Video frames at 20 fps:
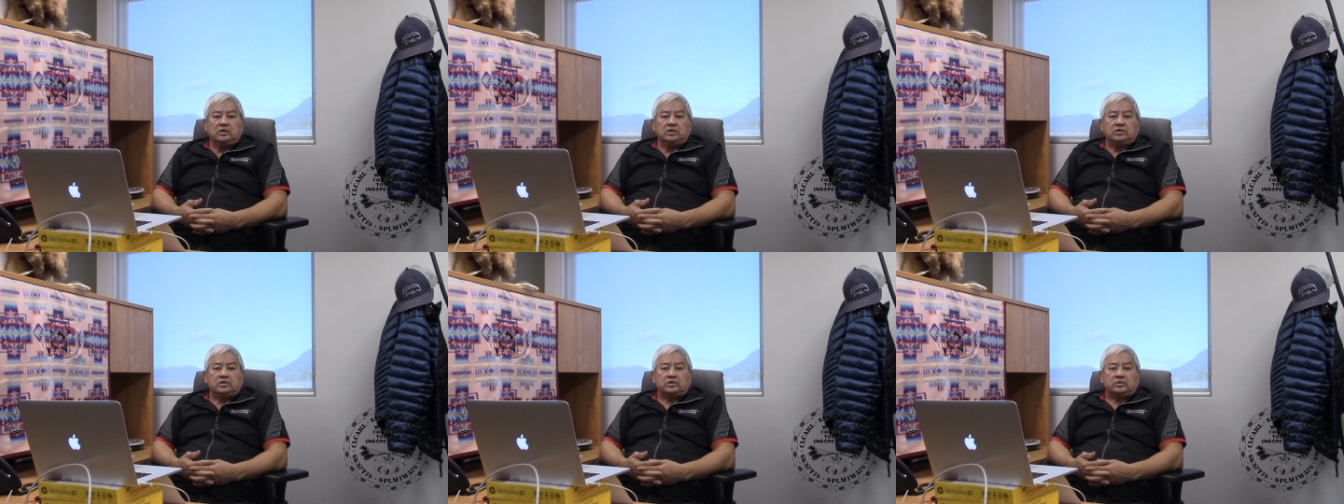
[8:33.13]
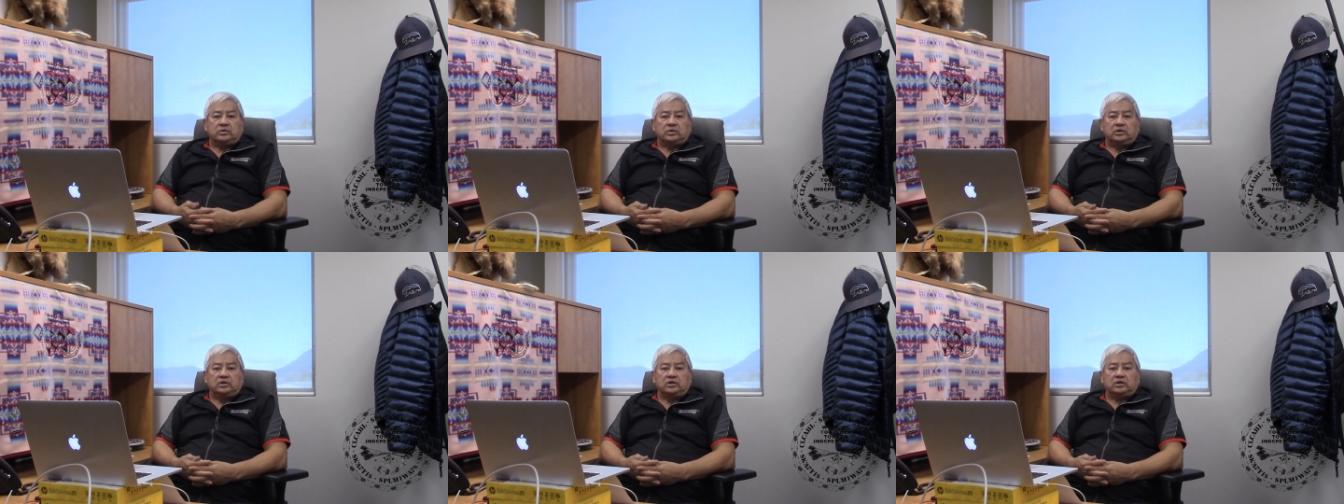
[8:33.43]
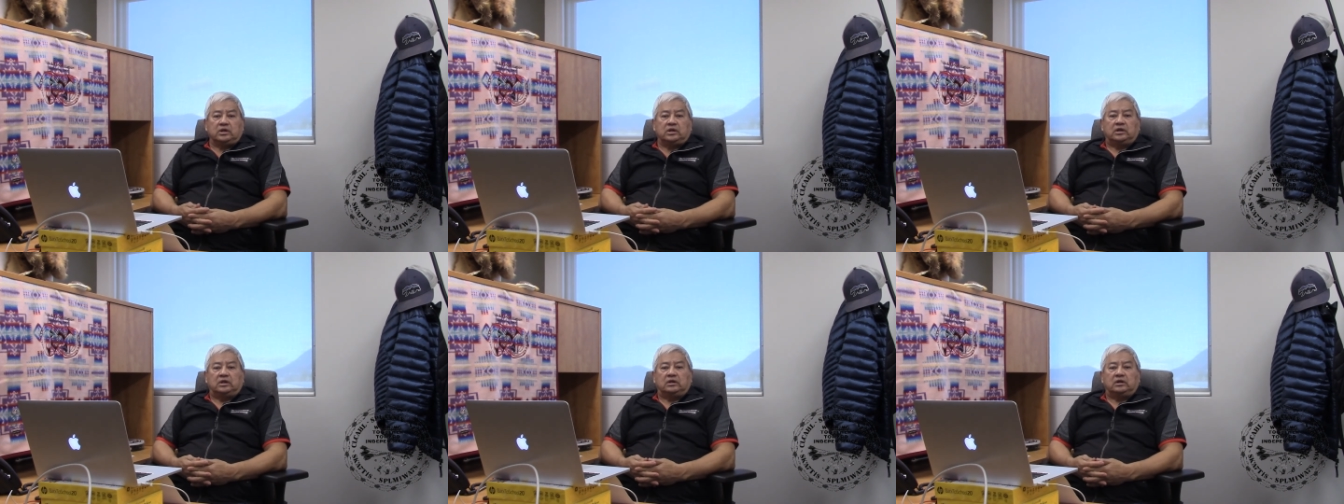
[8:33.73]
So we're
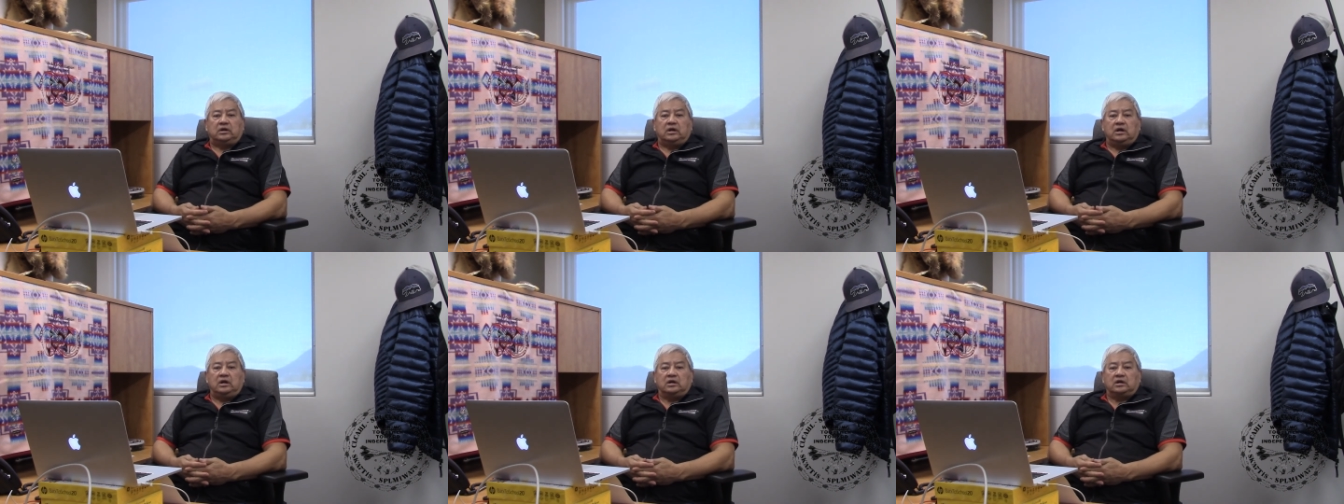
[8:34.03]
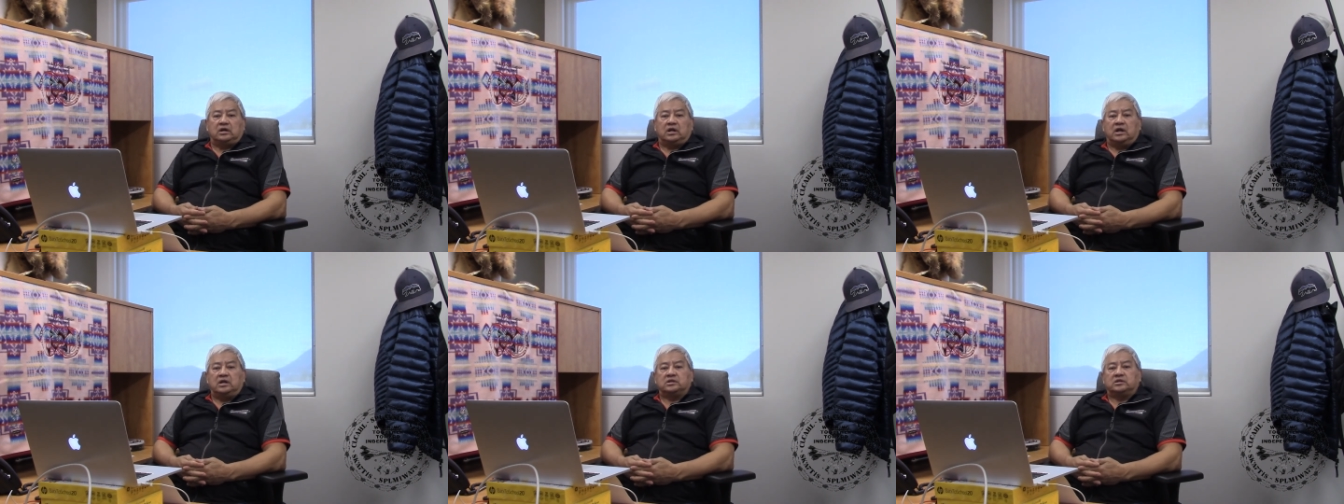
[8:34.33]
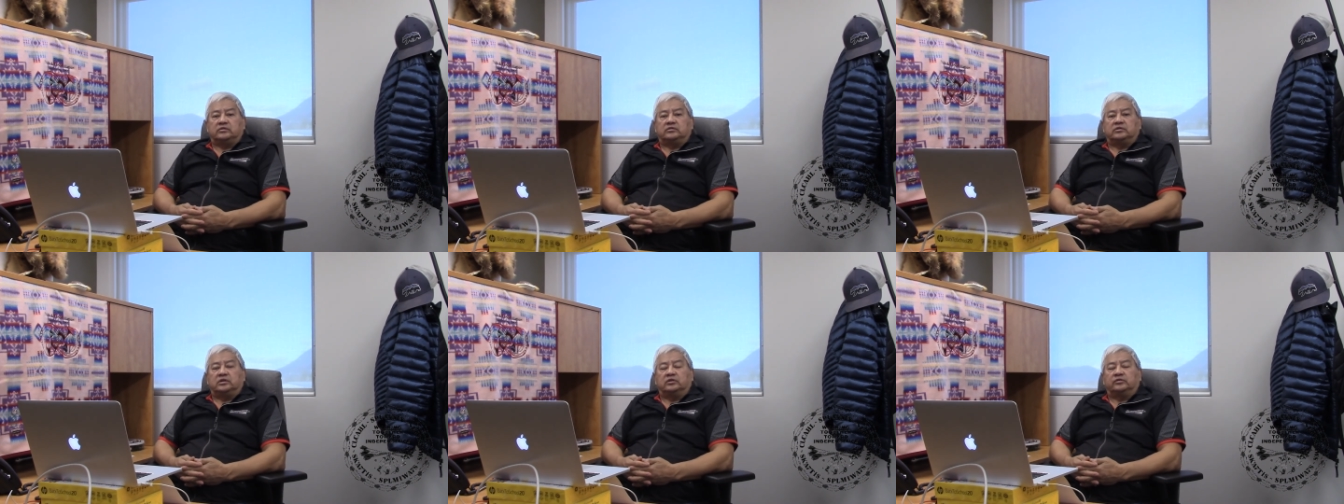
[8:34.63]
looking at all kinds
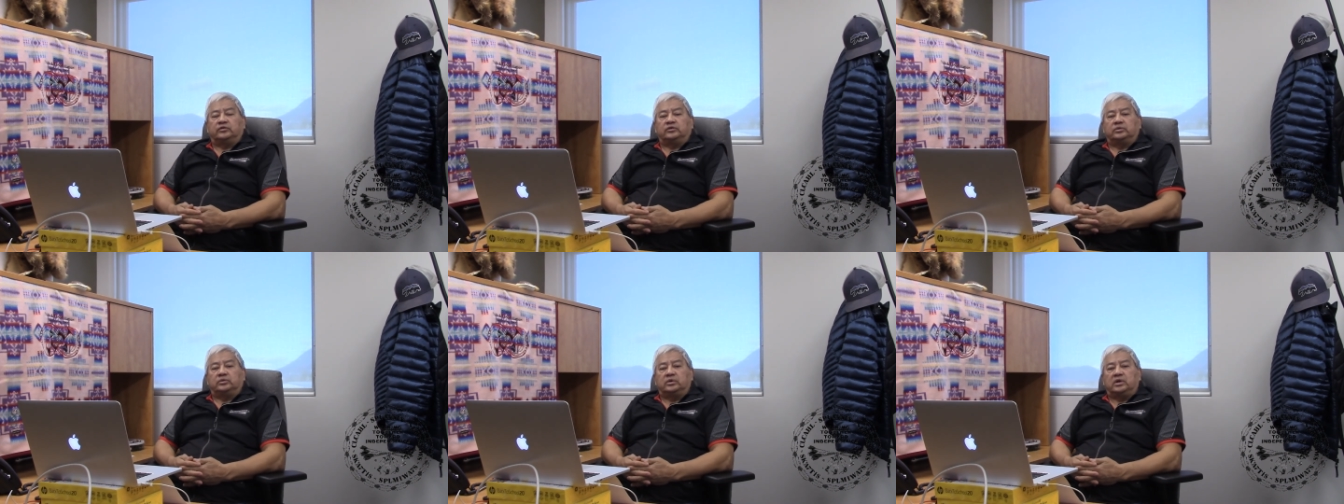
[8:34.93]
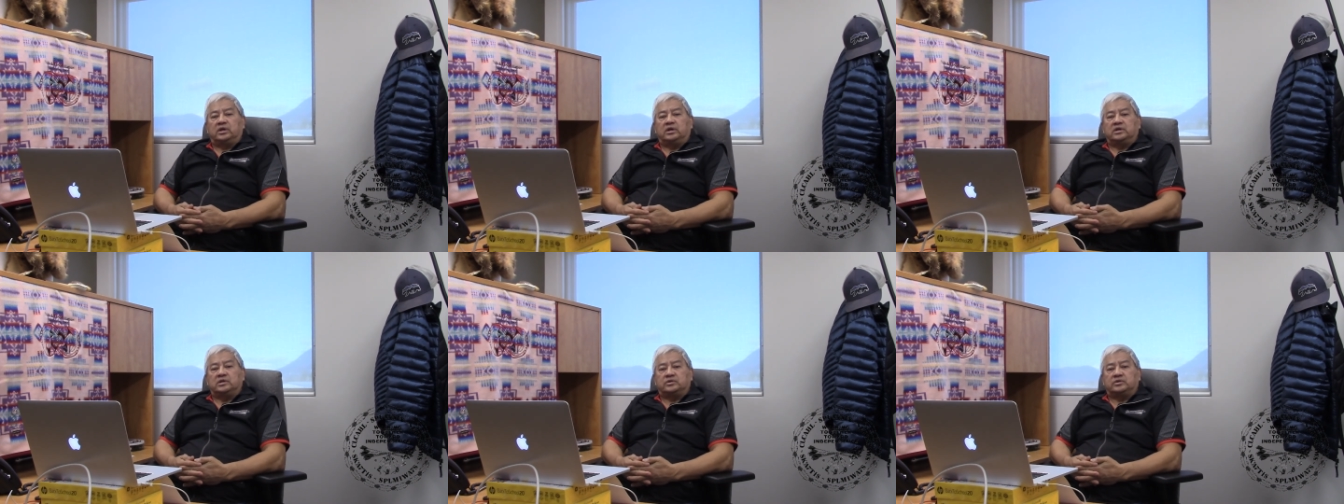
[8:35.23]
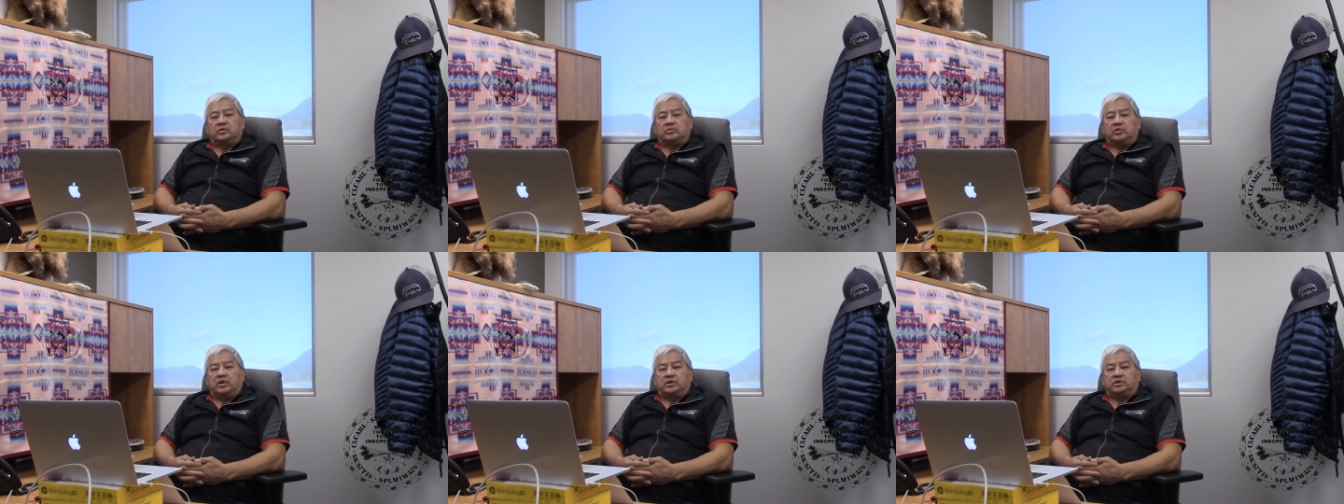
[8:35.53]
of different ways
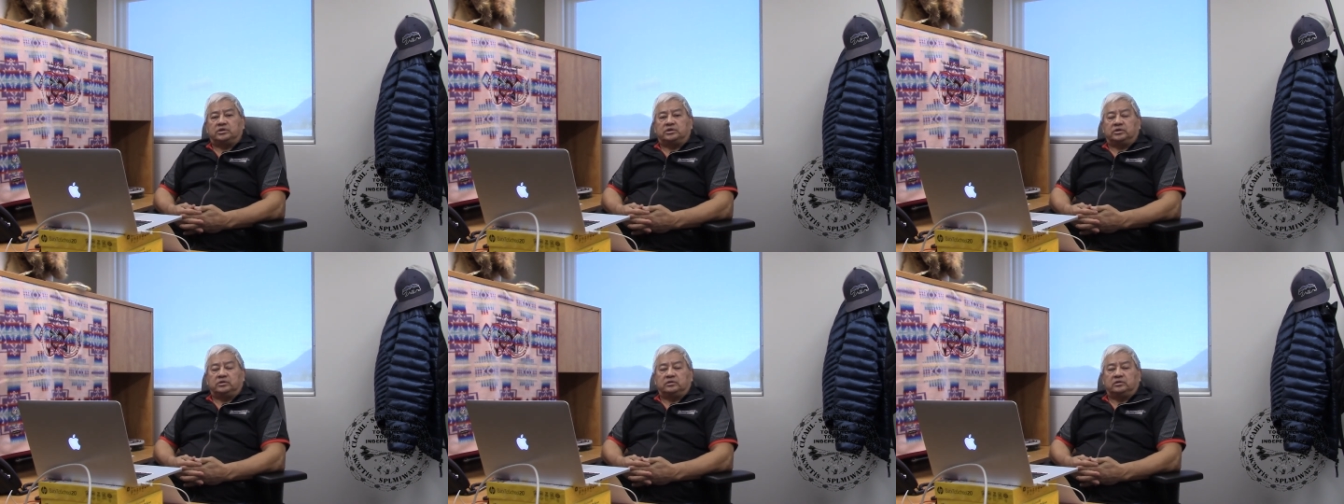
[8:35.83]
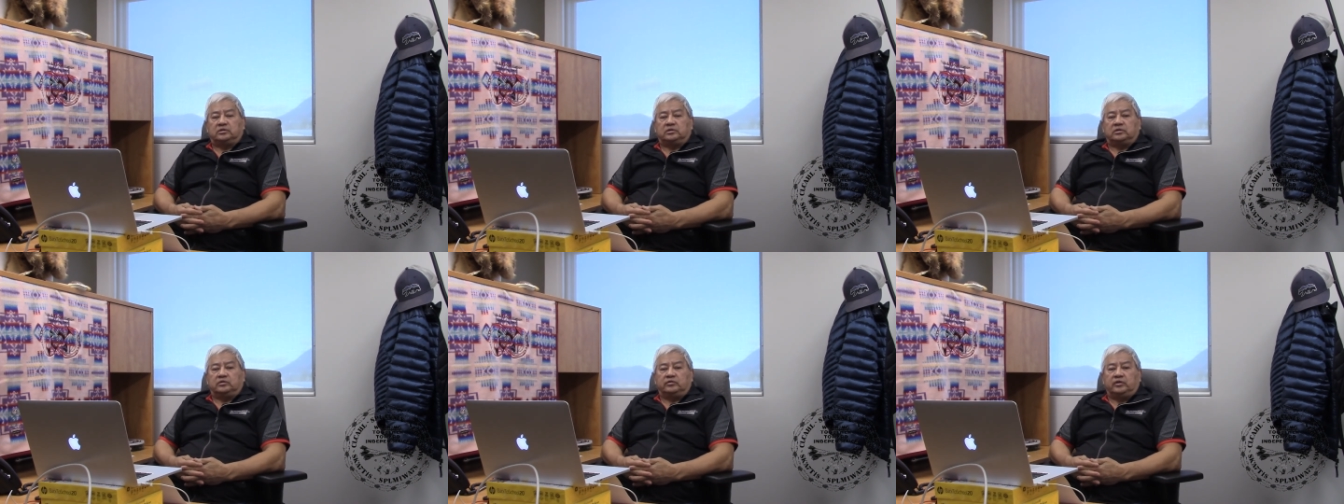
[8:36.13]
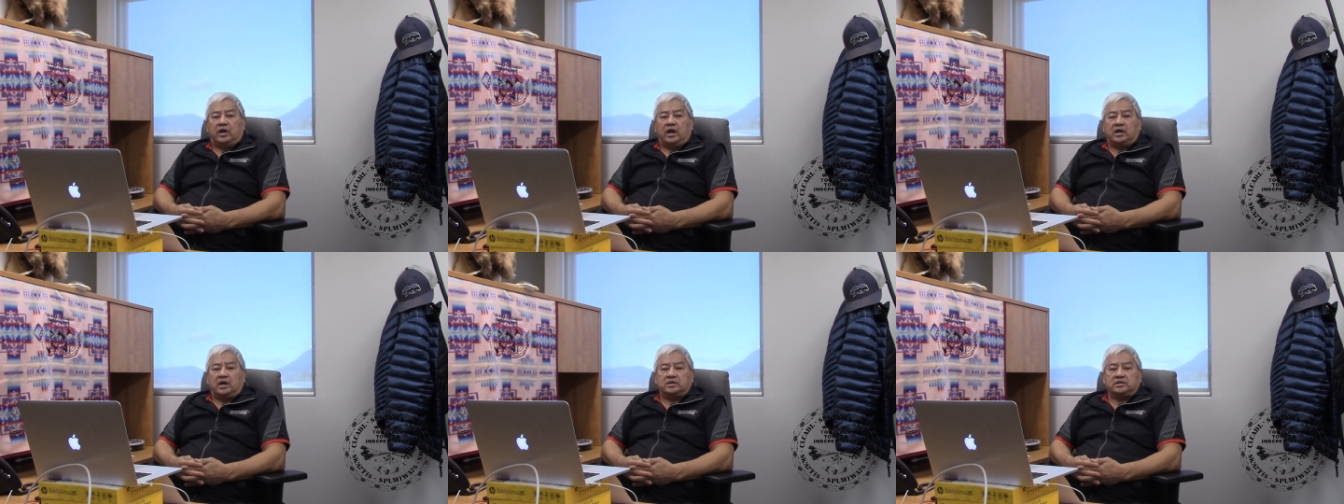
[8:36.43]
we make sure that the
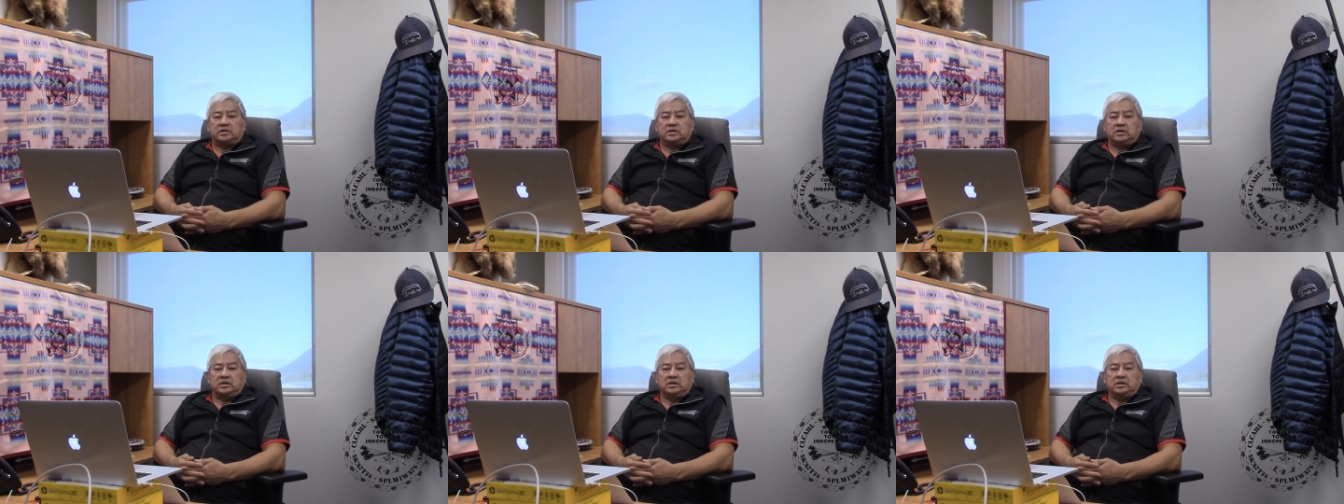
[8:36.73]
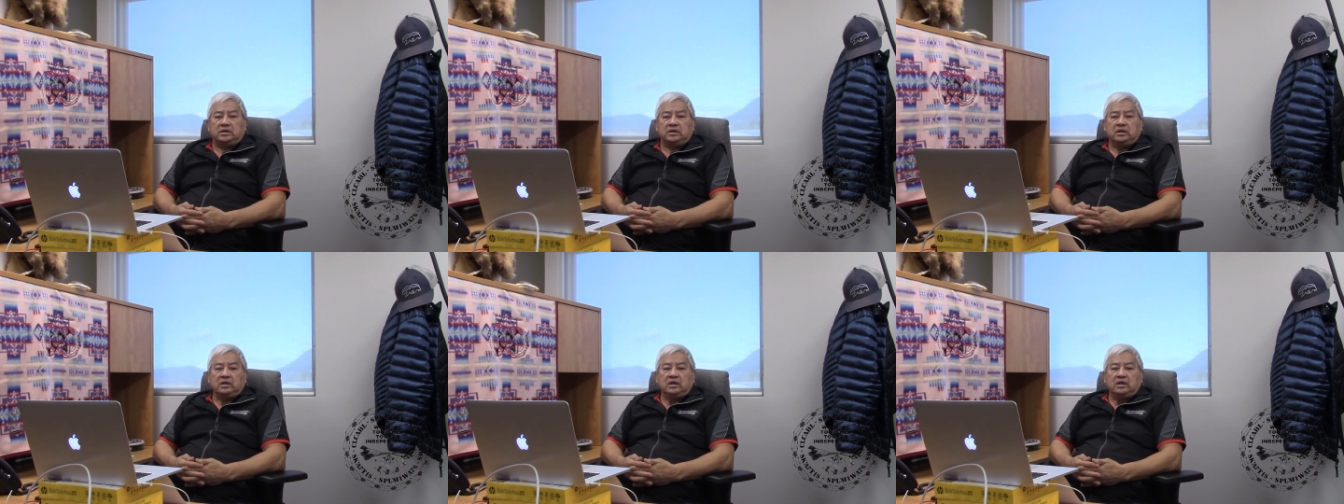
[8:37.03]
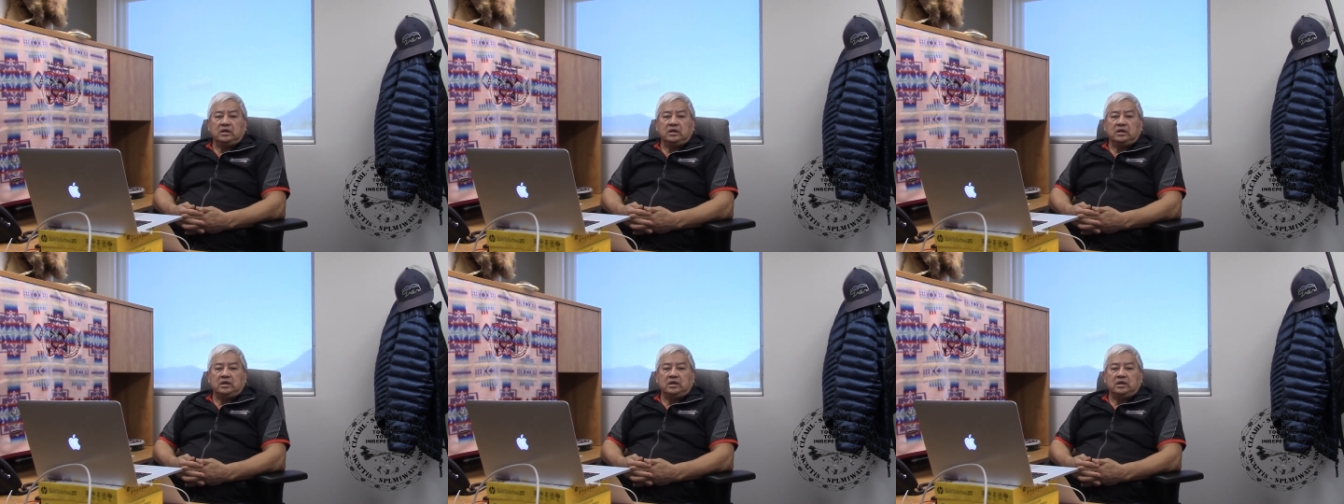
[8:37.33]
vaccine